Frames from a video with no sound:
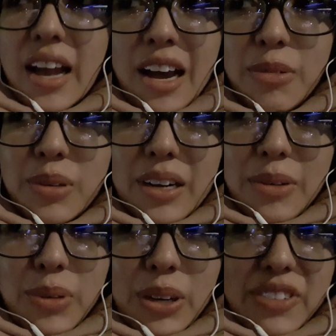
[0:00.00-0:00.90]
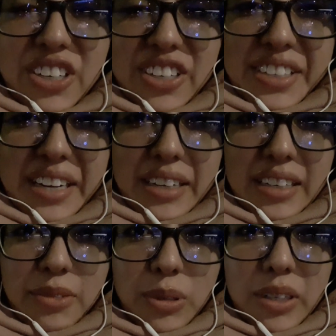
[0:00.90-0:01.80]
And we overheard, and
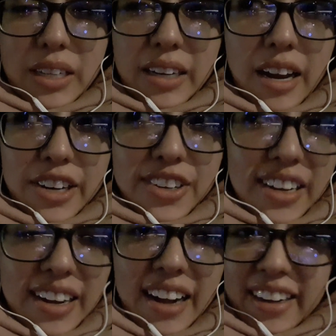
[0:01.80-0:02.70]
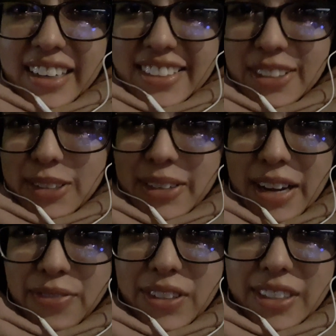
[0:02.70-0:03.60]
we were like, are you guys going to the
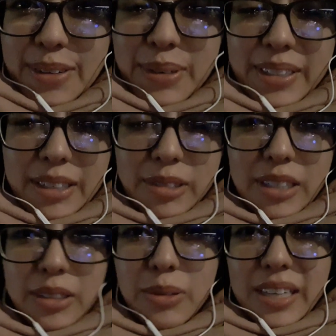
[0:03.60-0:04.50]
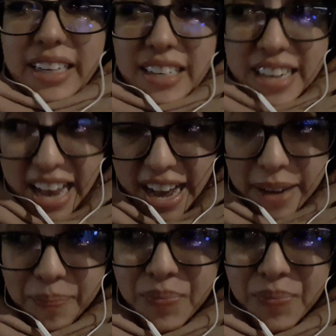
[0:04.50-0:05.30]
Eiffel Tower? And they were like, yeah.